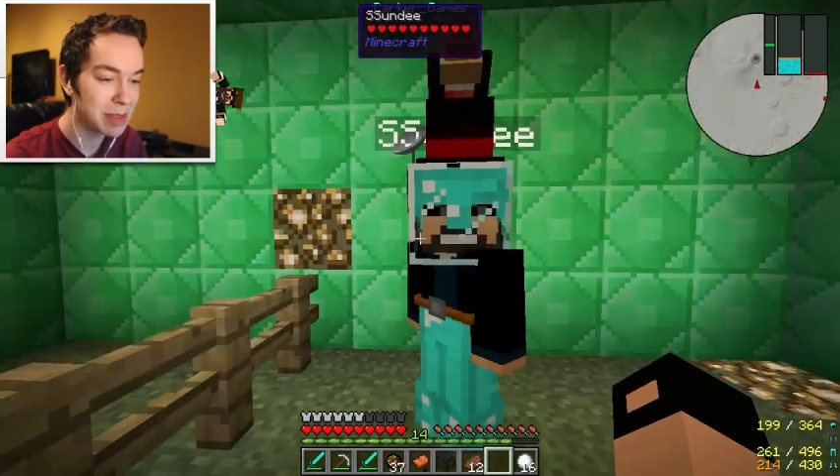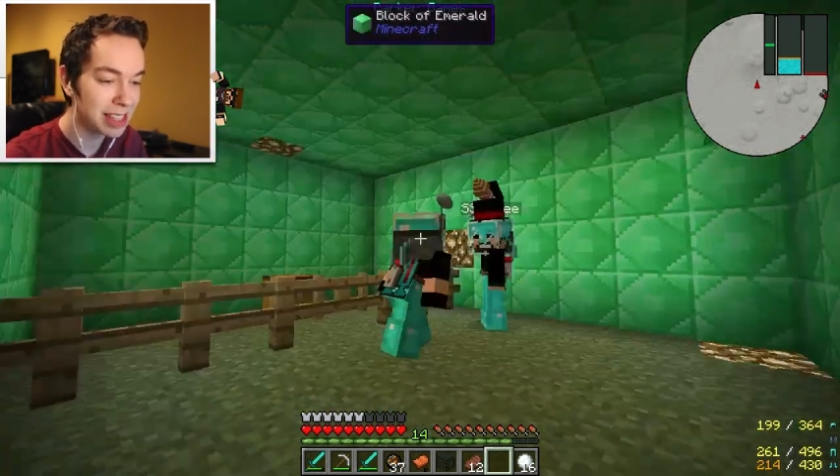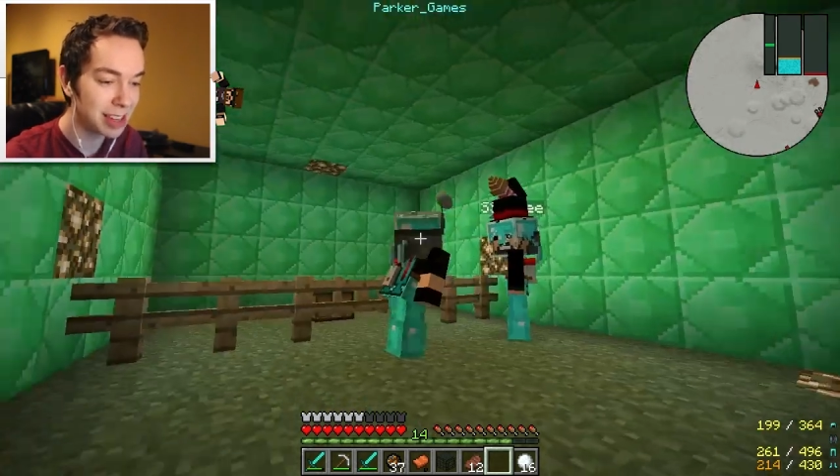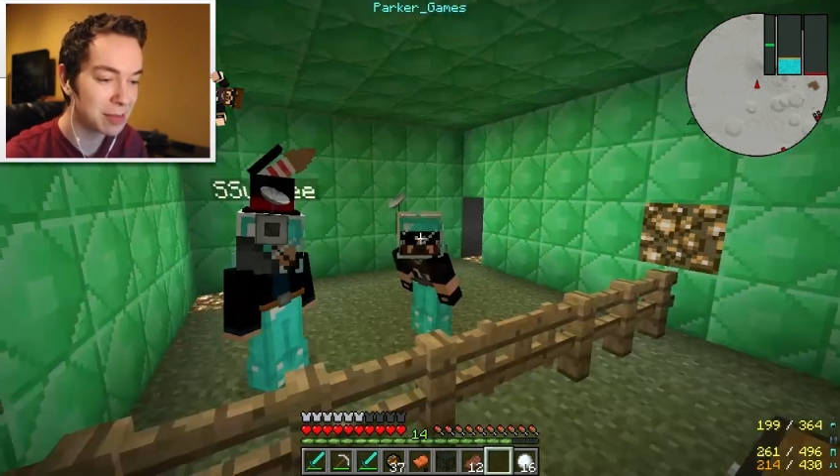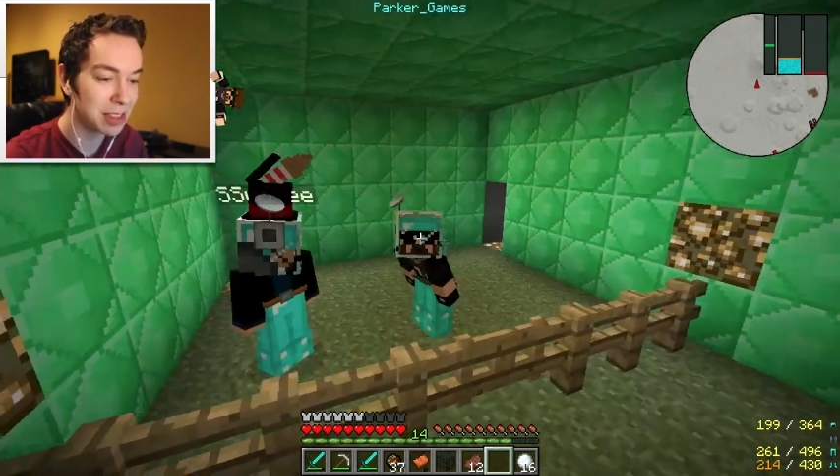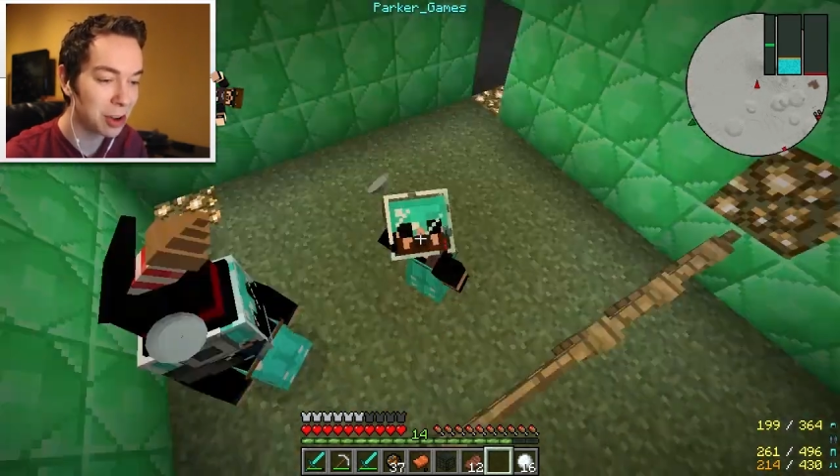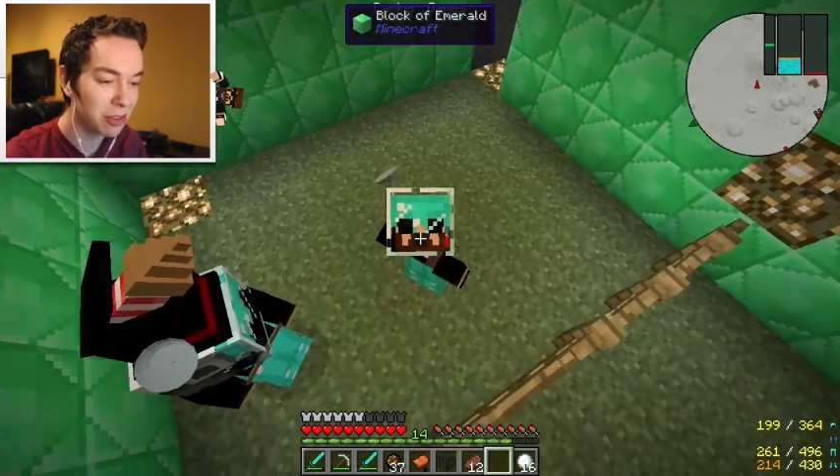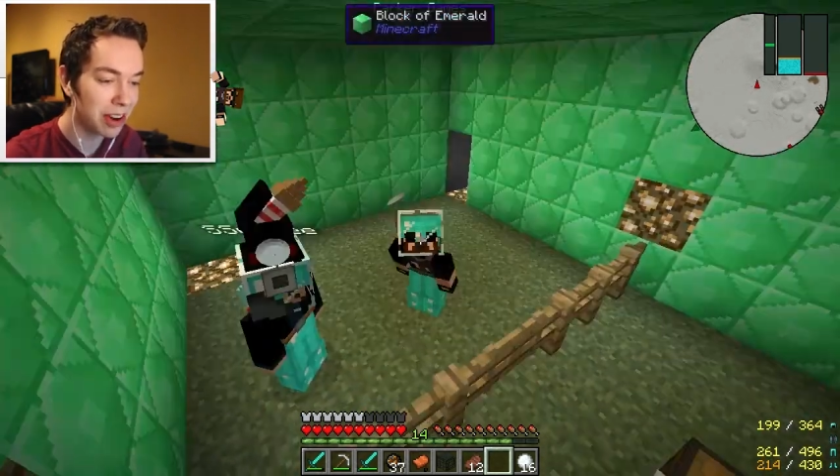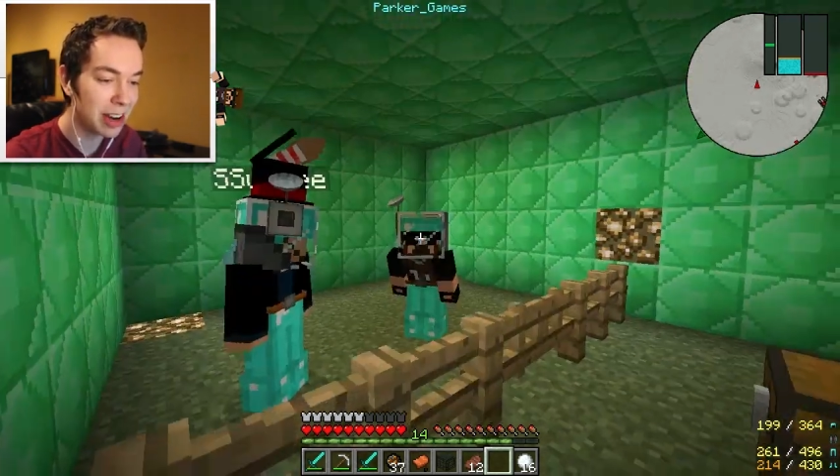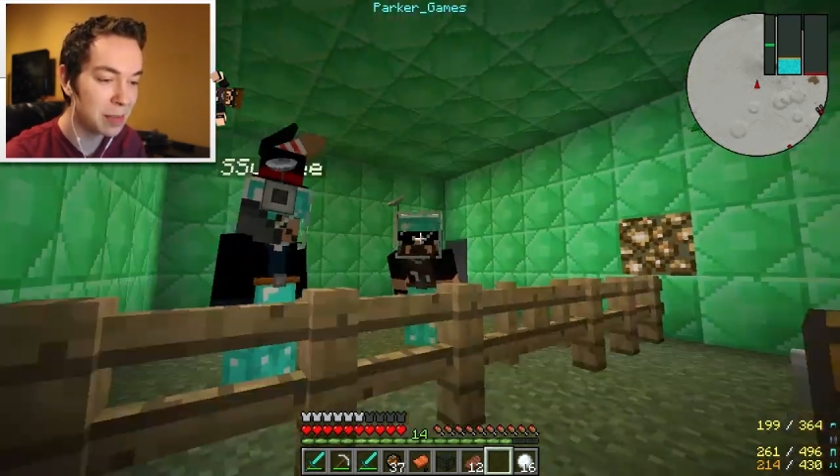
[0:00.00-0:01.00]
missed him so
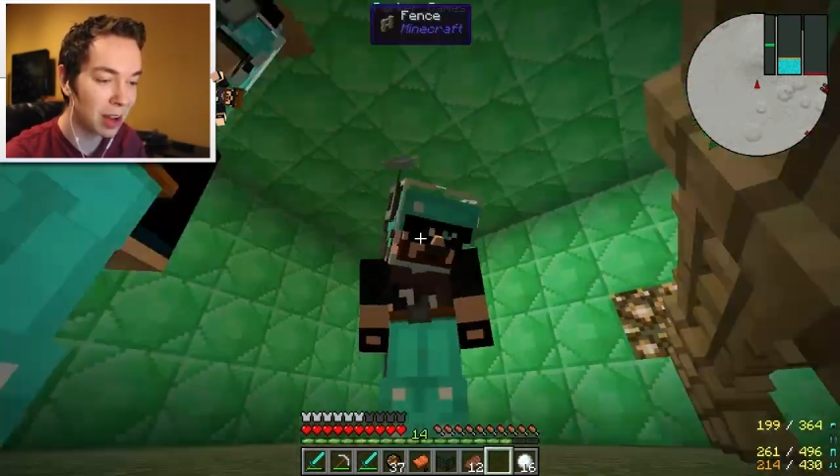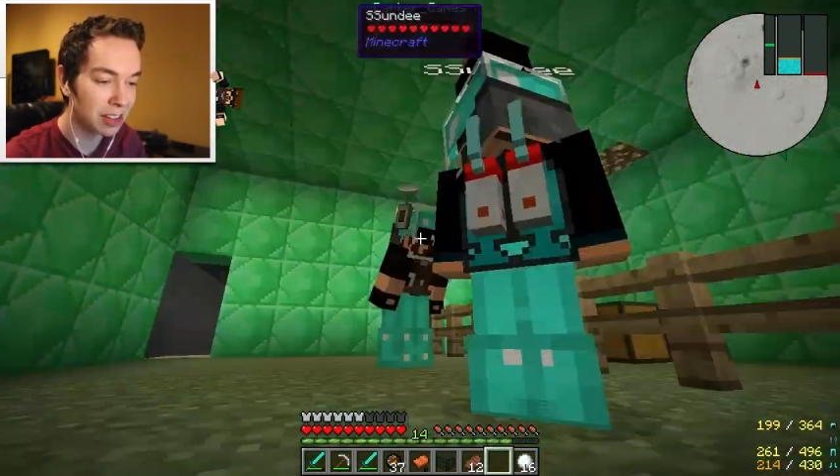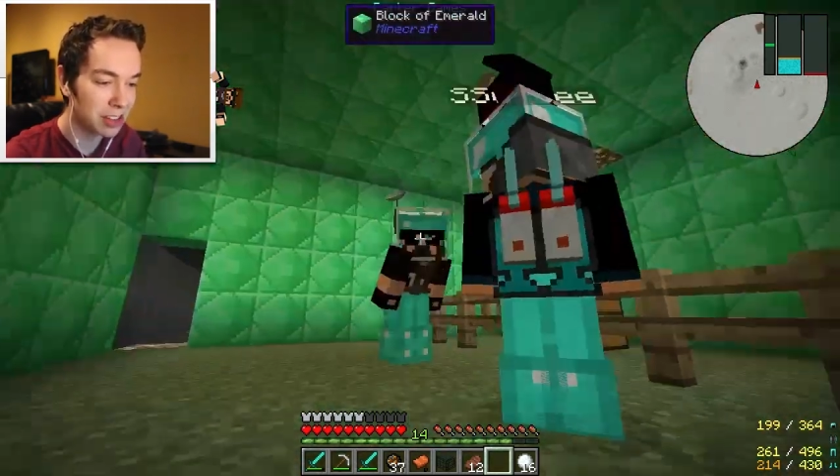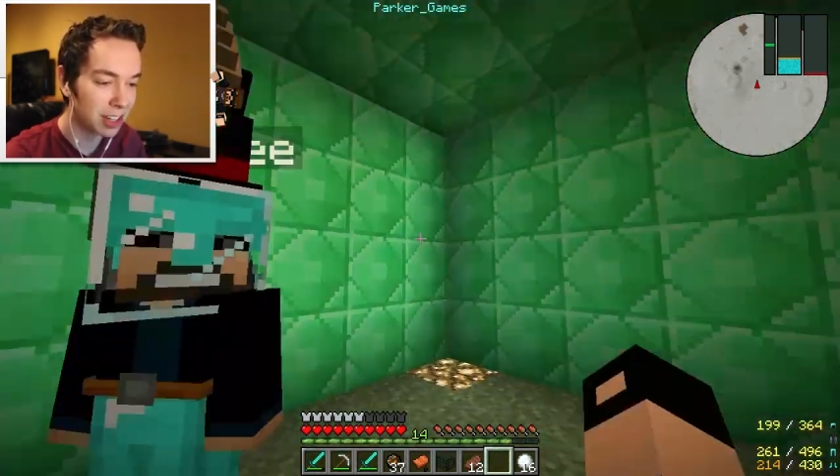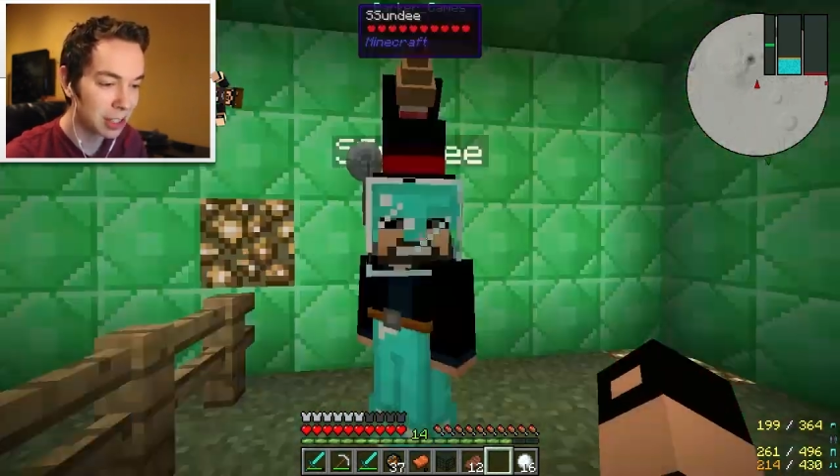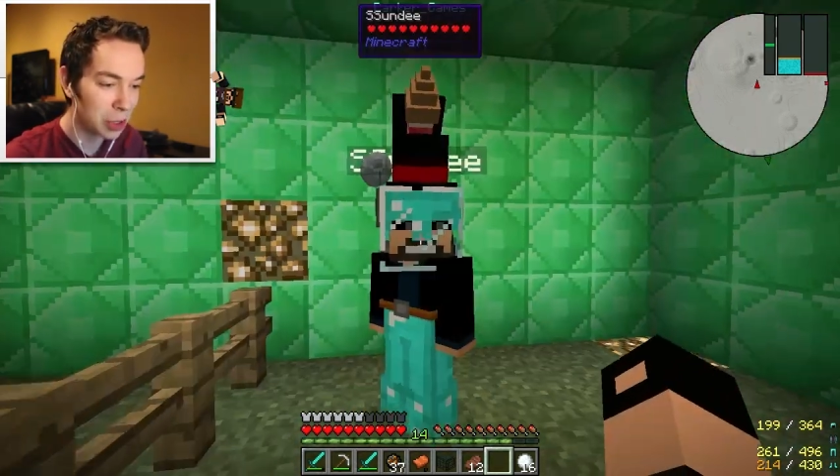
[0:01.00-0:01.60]
very much.